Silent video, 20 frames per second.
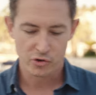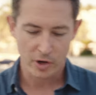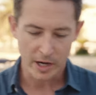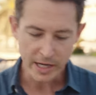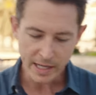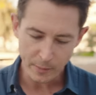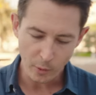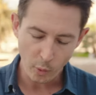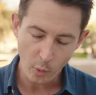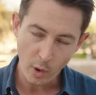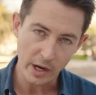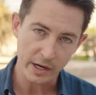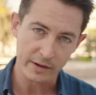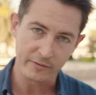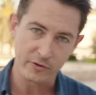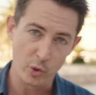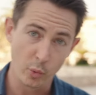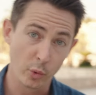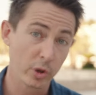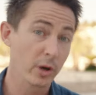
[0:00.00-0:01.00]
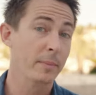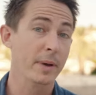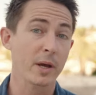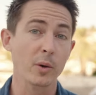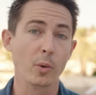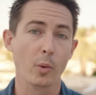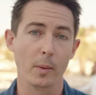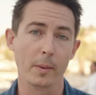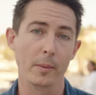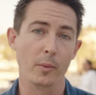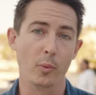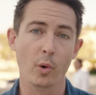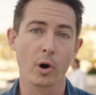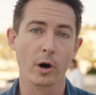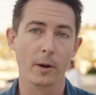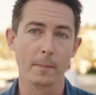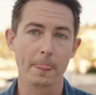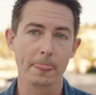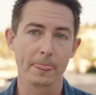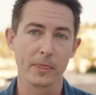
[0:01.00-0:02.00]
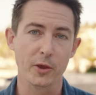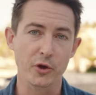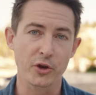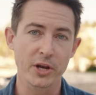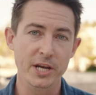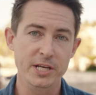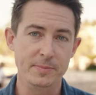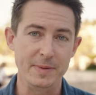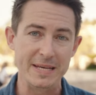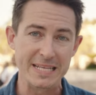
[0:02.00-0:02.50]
Trait number one, if you want to be what women want, you need to